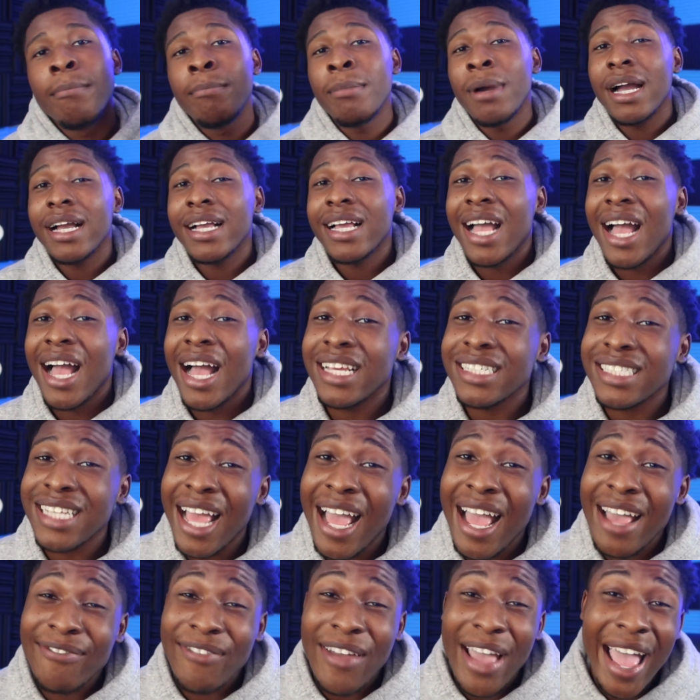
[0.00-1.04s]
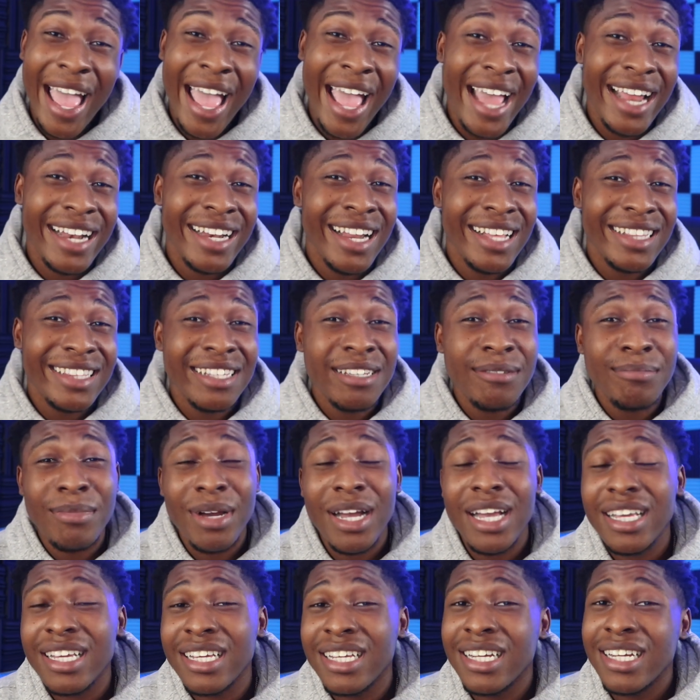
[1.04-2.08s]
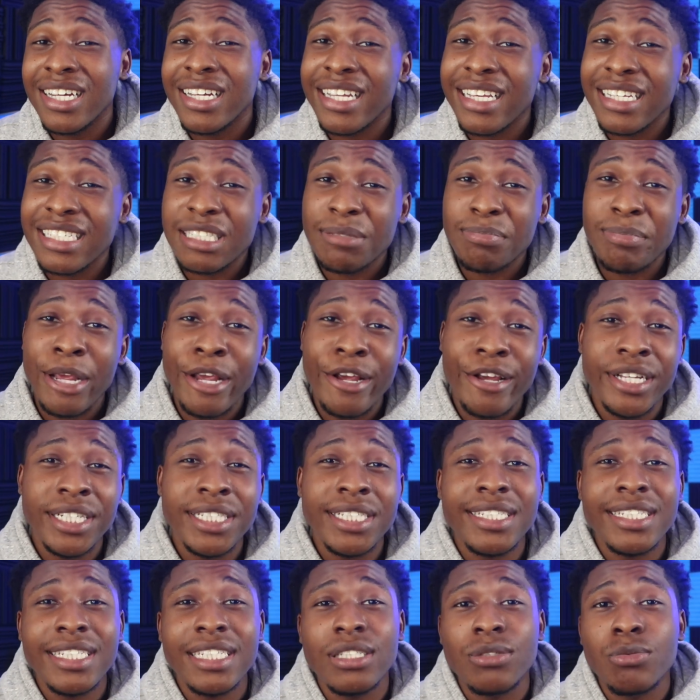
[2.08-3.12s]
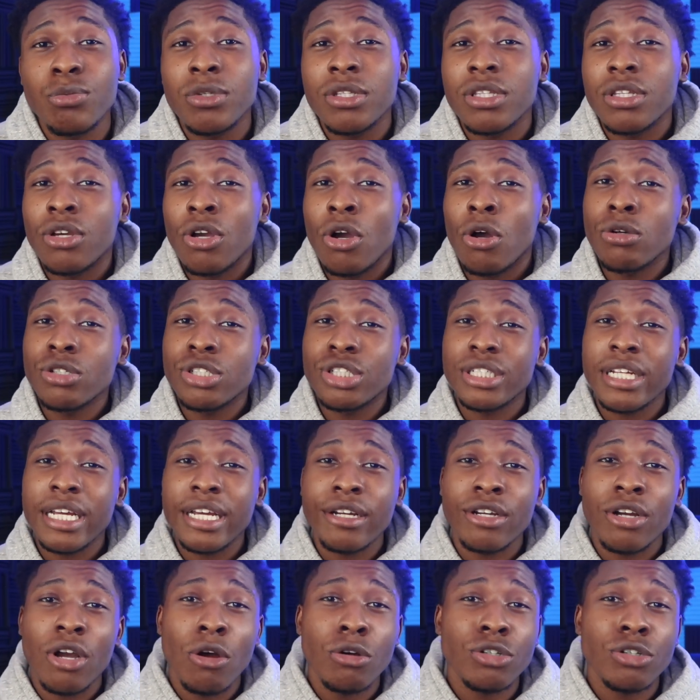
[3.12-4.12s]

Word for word: But guys, I had nothing but good experiences with GoShare.